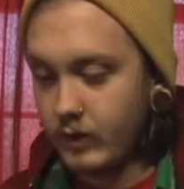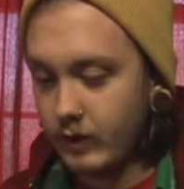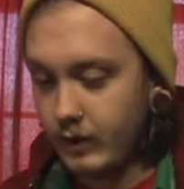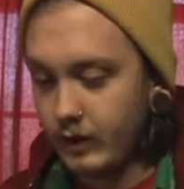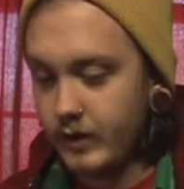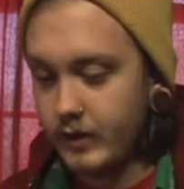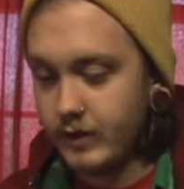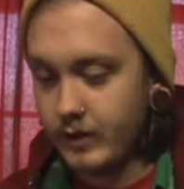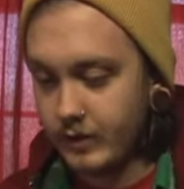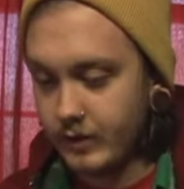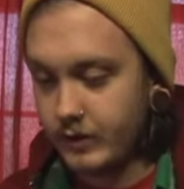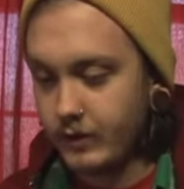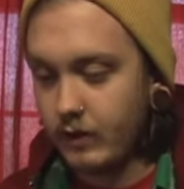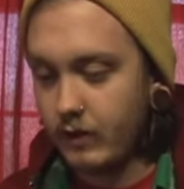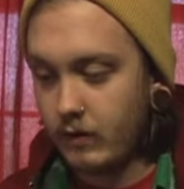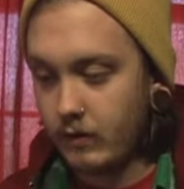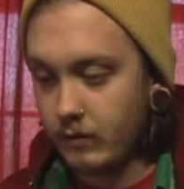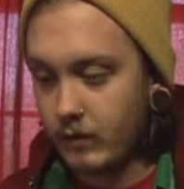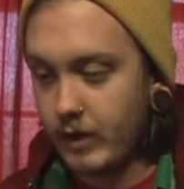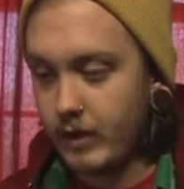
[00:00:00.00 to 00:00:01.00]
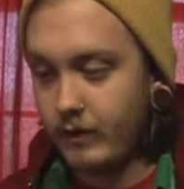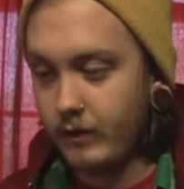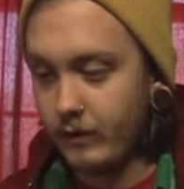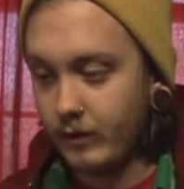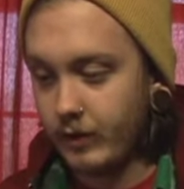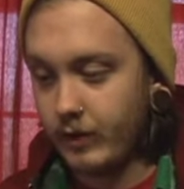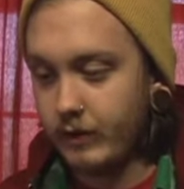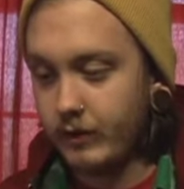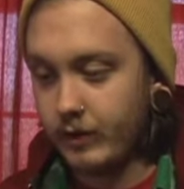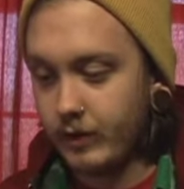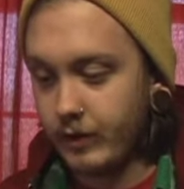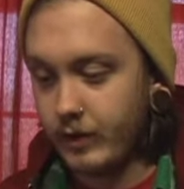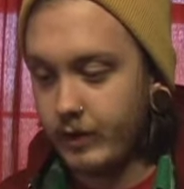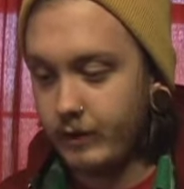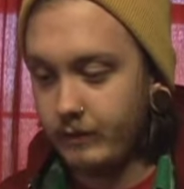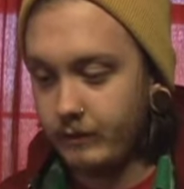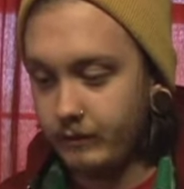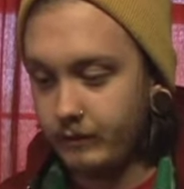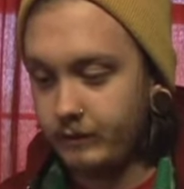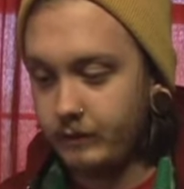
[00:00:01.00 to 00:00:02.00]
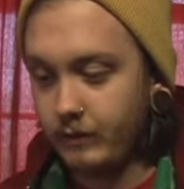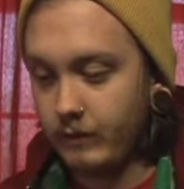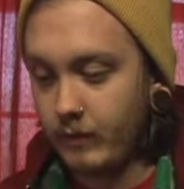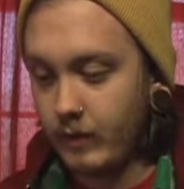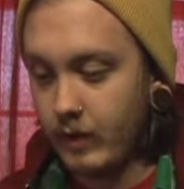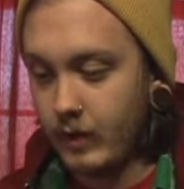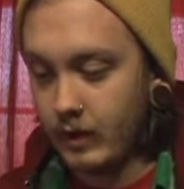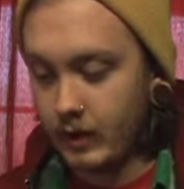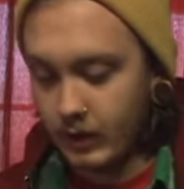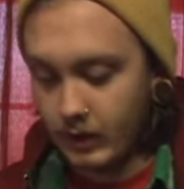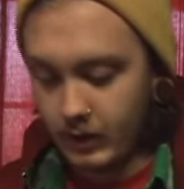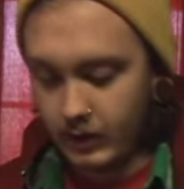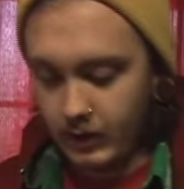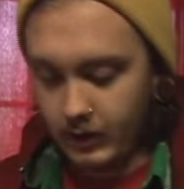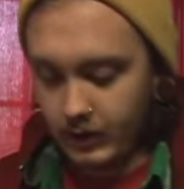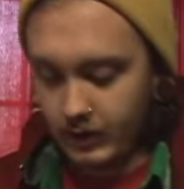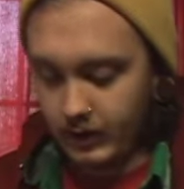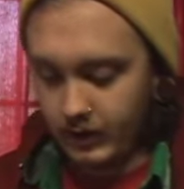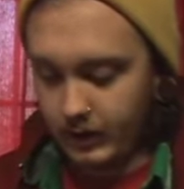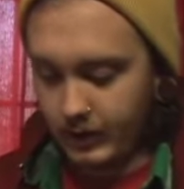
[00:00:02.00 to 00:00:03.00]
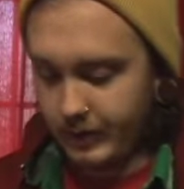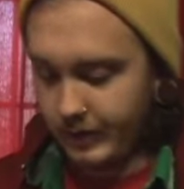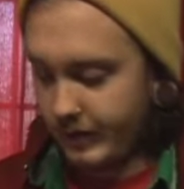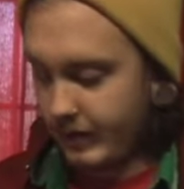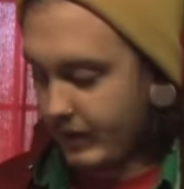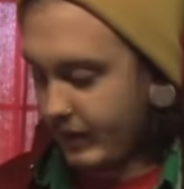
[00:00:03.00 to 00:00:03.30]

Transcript: it's just all around really, really good. Uh, and